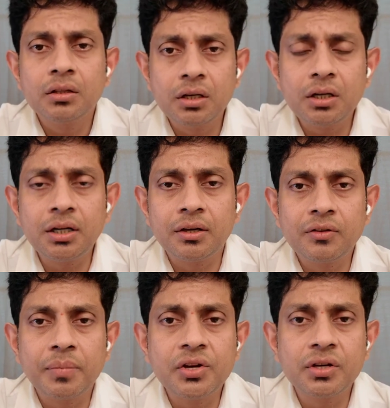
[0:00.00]
Third,
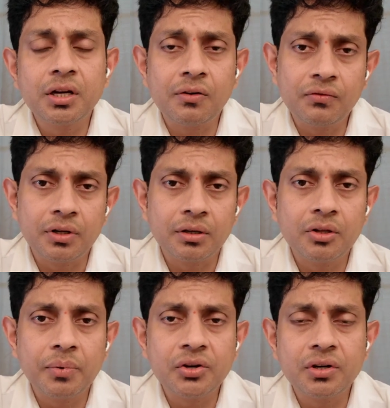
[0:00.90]
if the patient comfort,
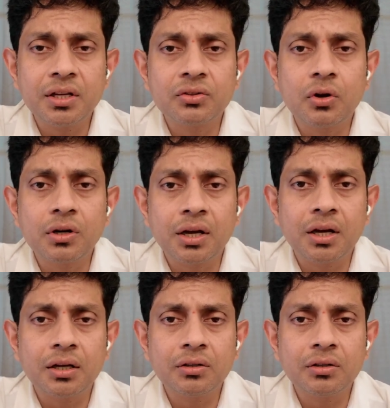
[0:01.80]
if the patient is not